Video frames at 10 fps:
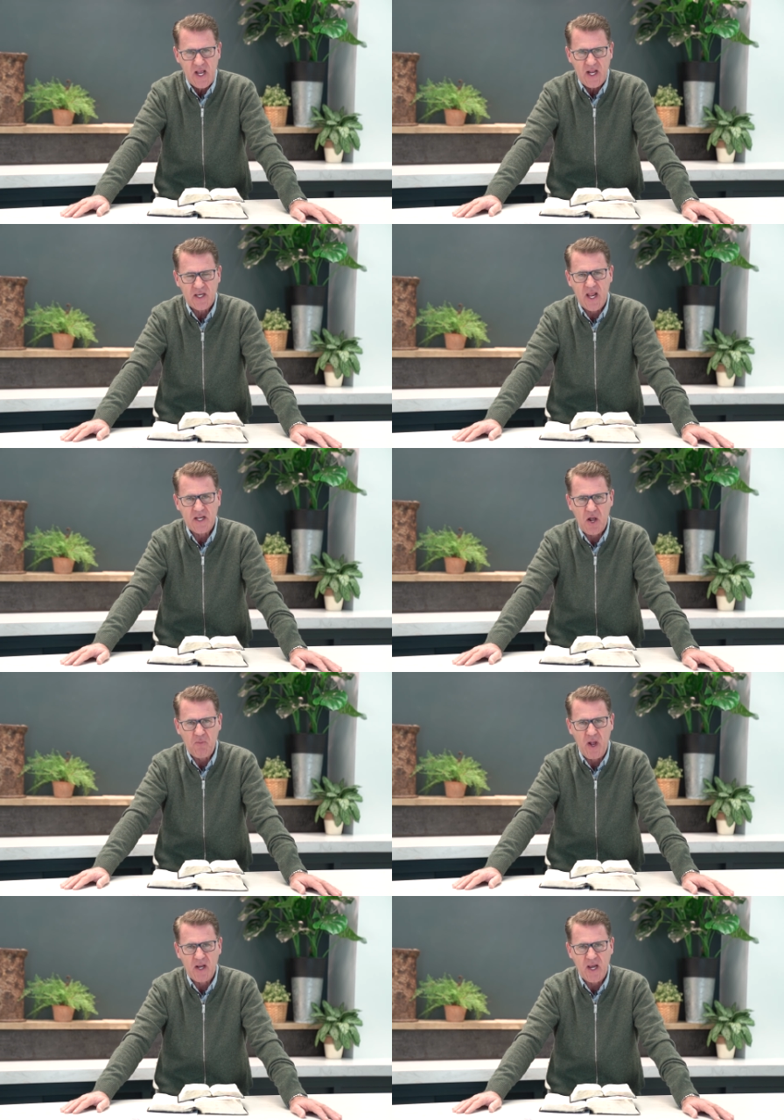and lay
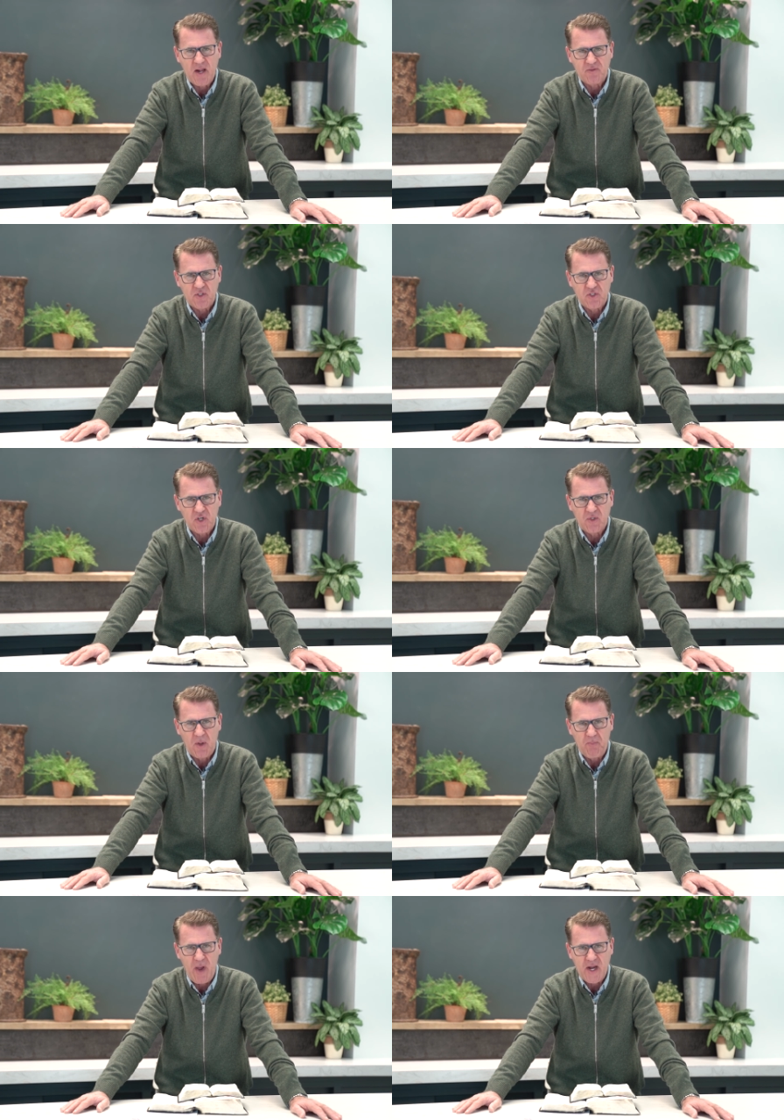down my life to show
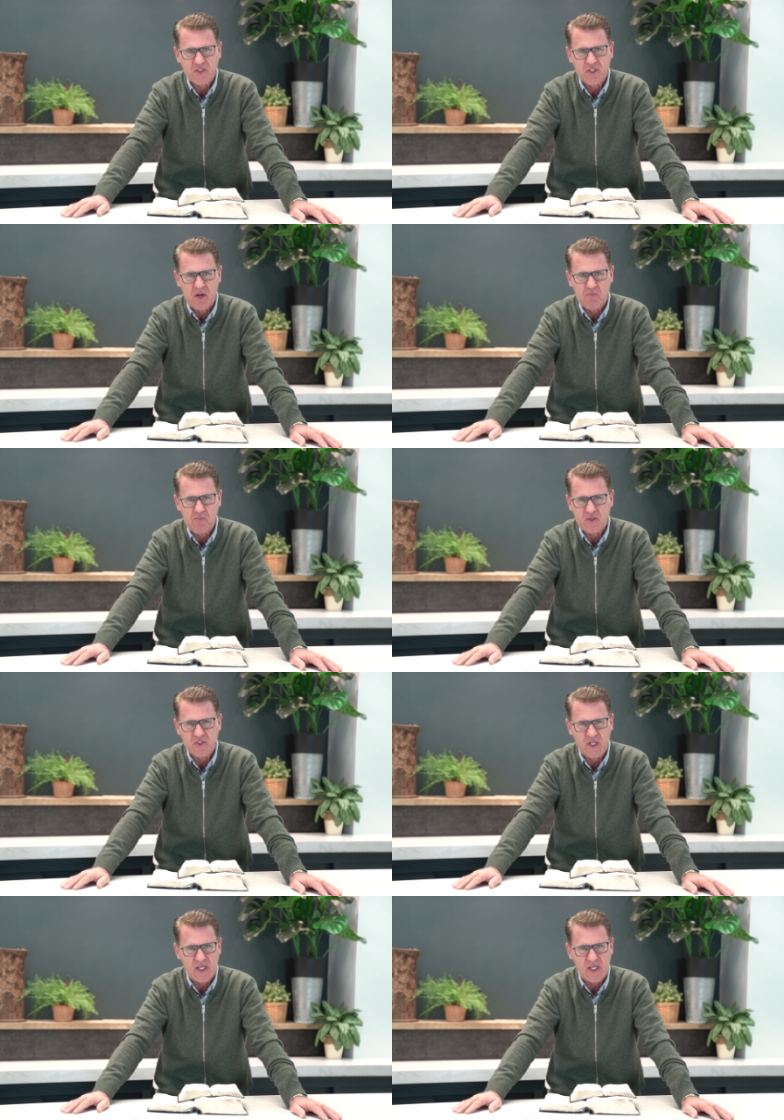compassion and mercy